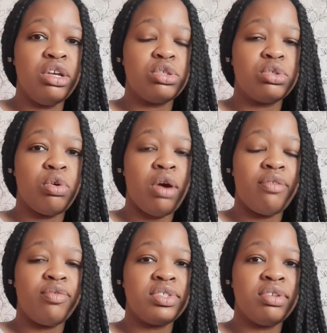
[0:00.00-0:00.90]
So
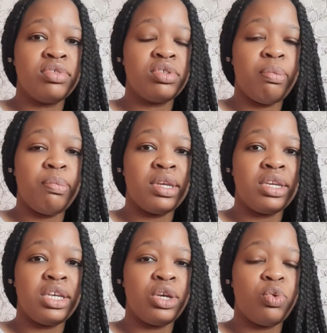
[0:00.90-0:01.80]
I've received so
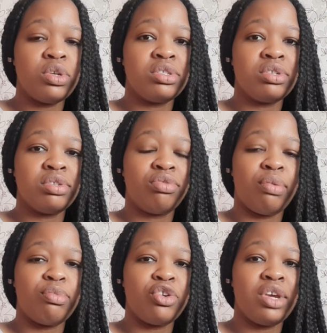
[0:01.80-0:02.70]
many questions
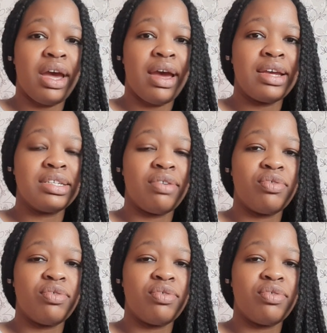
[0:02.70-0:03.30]
from you guys,